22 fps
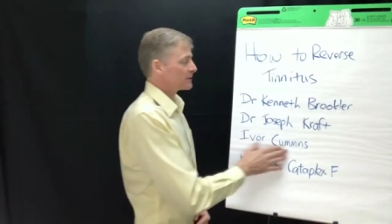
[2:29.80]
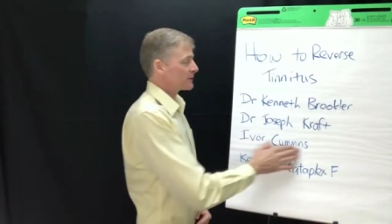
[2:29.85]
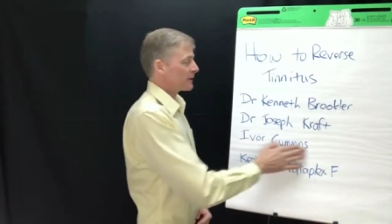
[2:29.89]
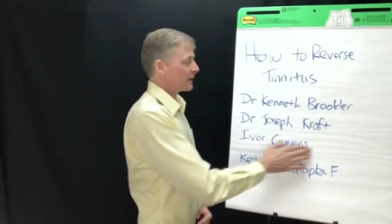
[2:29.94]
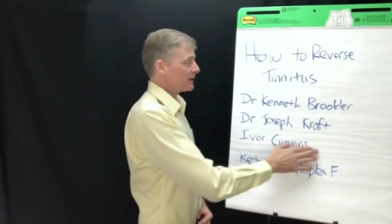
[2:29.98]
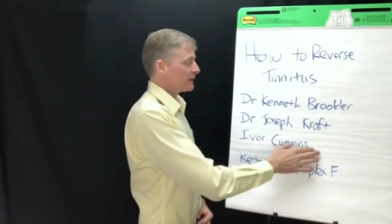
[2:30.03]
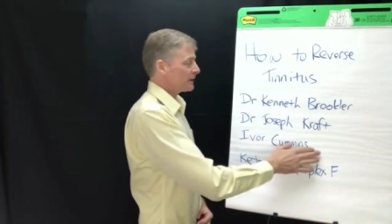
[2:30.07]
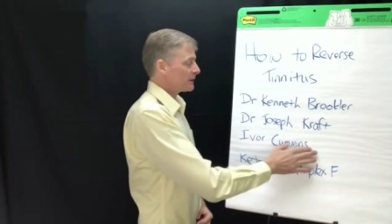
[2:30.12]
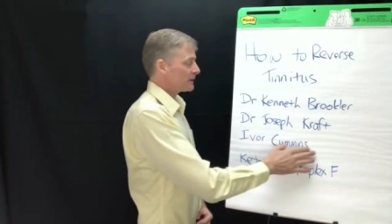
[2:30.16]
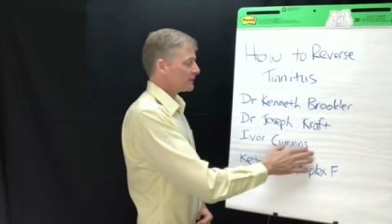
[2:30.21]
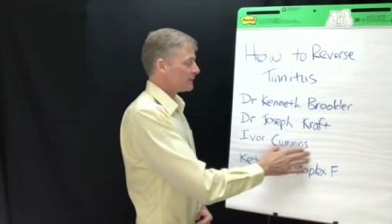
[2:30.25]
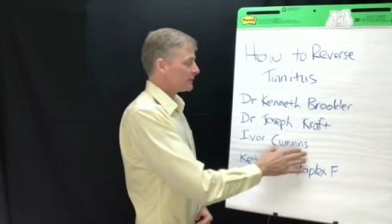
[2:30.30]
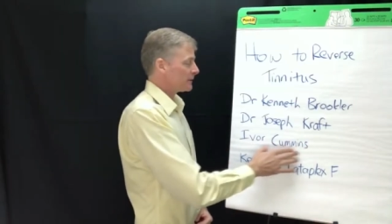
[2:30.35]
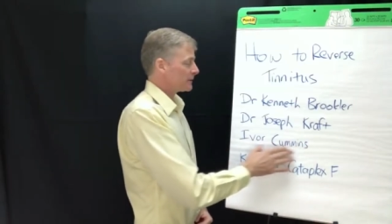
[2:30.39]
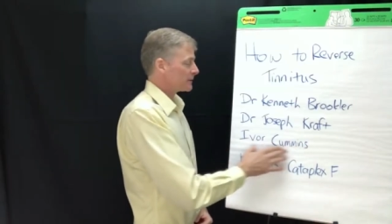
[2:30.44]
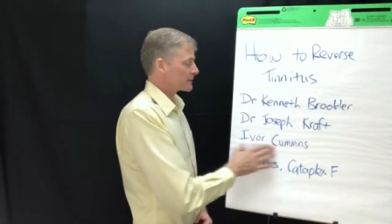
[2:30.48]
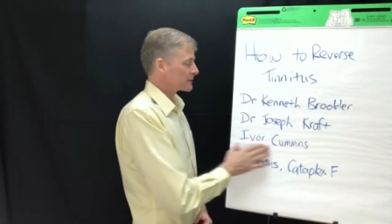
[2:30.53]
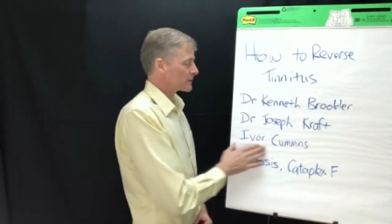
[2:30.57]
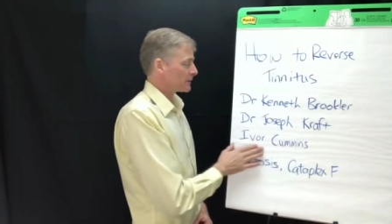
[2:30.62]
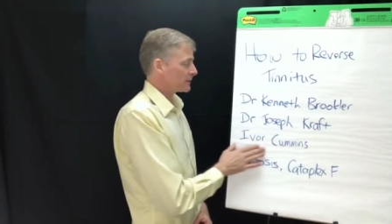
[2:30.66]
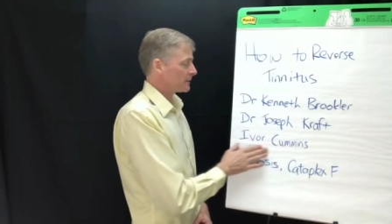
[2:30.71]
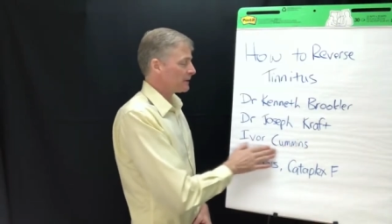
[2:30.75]
these great
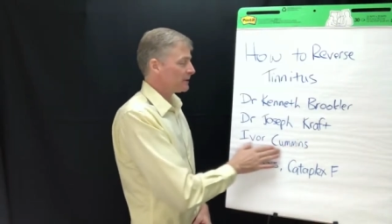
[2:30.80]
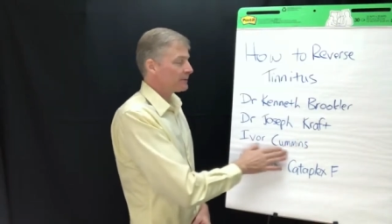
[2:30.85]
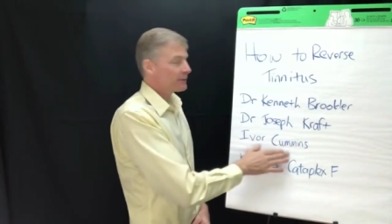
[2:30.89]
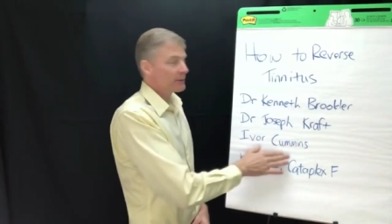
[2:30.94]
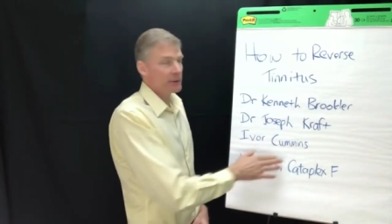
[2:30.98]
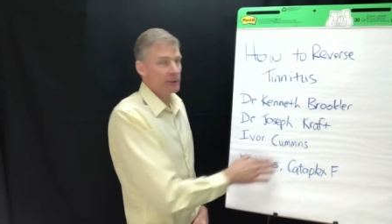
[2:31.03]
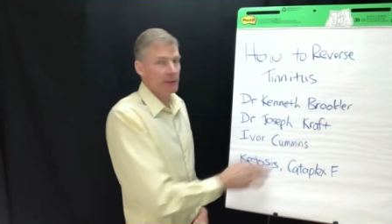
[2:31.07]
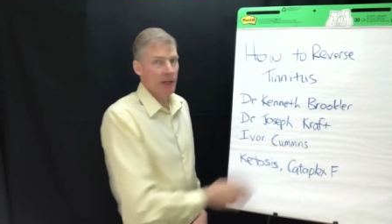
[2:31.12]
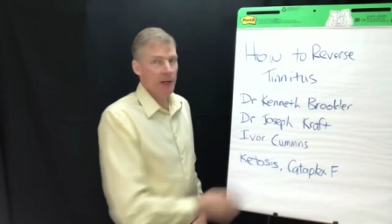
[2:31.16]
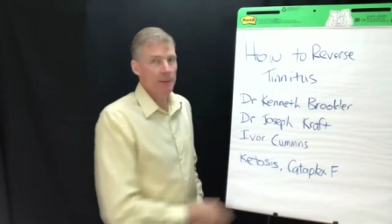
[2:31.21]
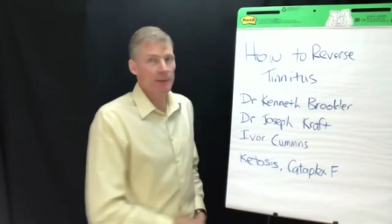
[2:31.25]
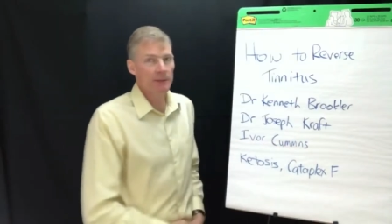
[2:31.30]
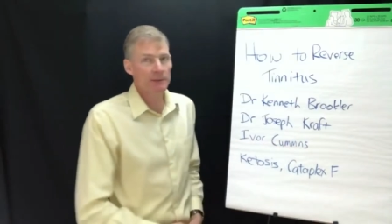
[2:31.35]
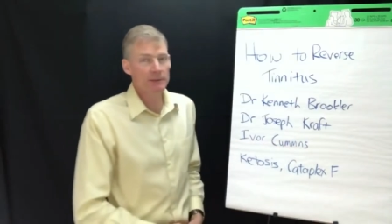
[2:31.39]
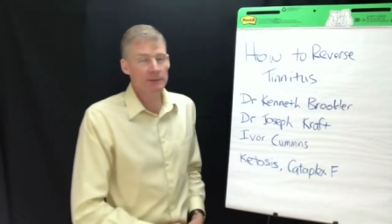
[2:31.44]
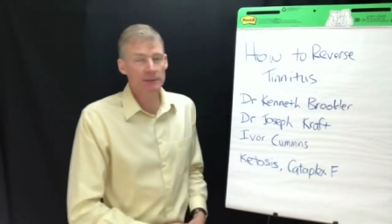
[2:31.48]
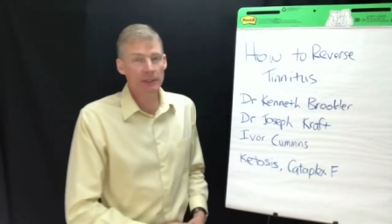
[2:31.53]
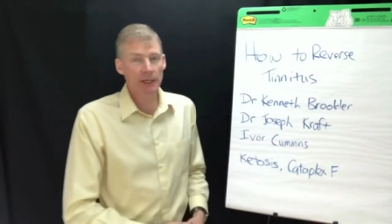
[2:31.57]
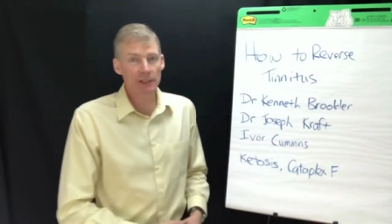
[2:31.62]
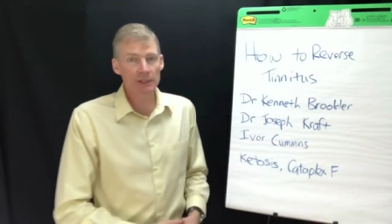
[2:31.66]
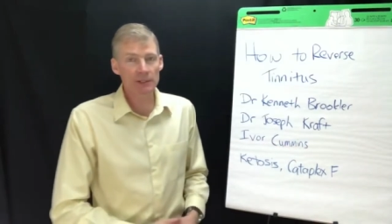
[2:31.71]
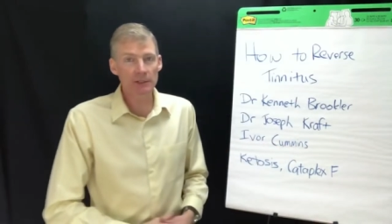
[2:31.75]
interviews. So Ivor Cummins
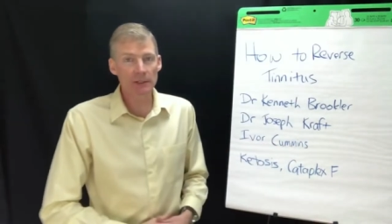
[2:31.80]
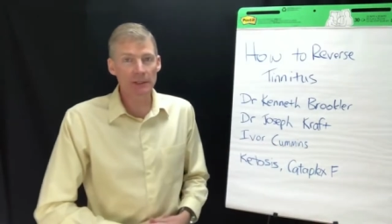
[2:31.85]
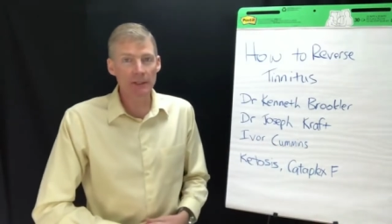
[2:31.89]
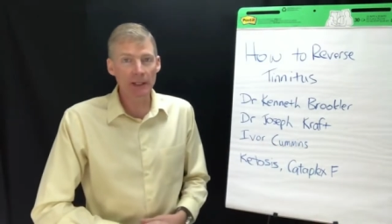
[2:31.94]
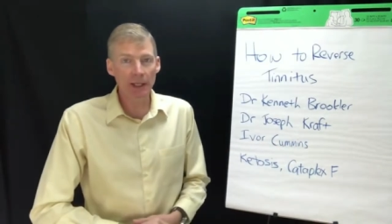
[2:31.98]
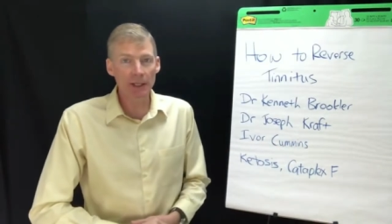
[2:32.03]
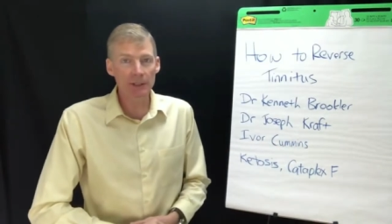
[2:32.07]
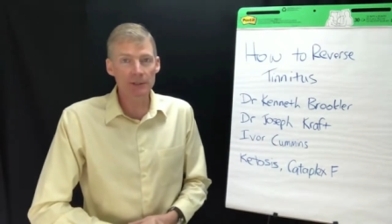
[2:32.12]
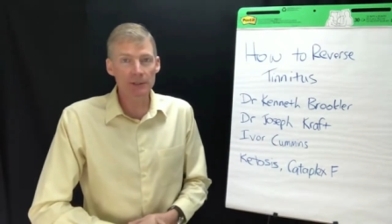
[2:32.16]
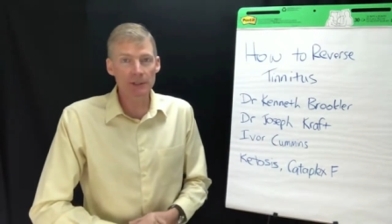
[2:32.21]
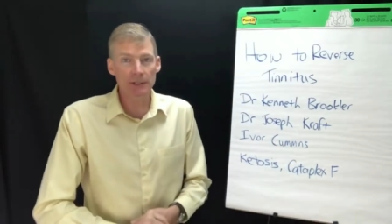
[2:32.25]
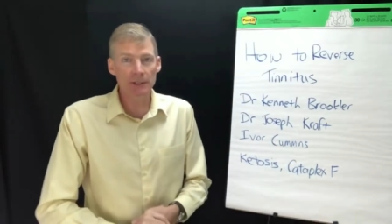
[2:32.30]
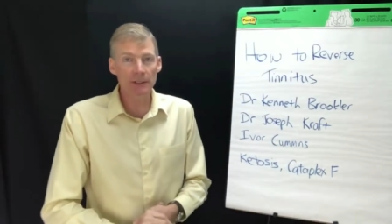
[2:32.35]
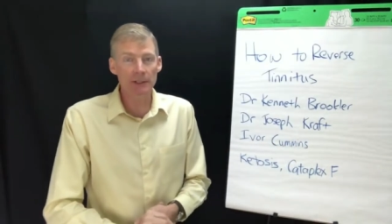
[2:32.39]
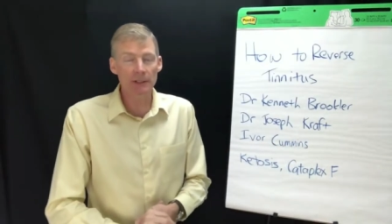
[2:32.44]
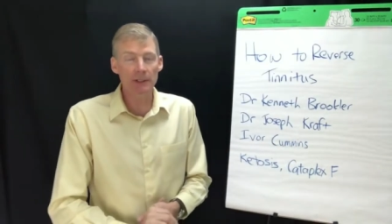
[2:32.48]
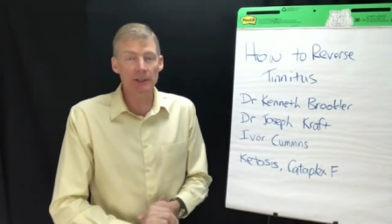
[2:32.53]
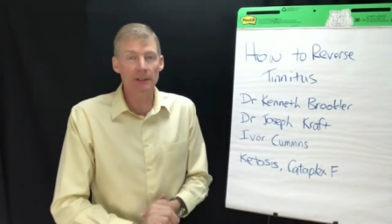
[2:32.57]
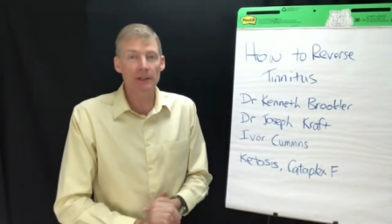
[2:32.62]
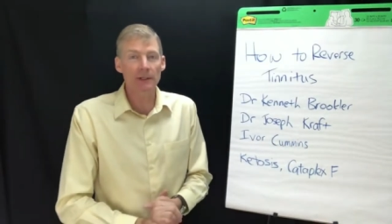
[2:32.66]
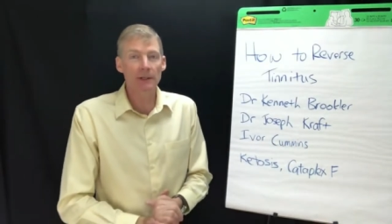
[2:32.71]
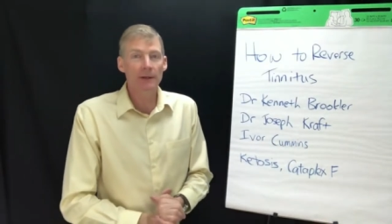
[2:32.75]
is actually an
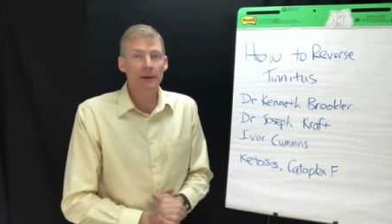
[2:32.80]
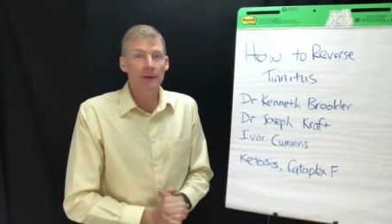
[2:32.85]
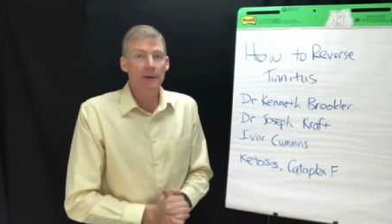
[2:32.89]
engineer,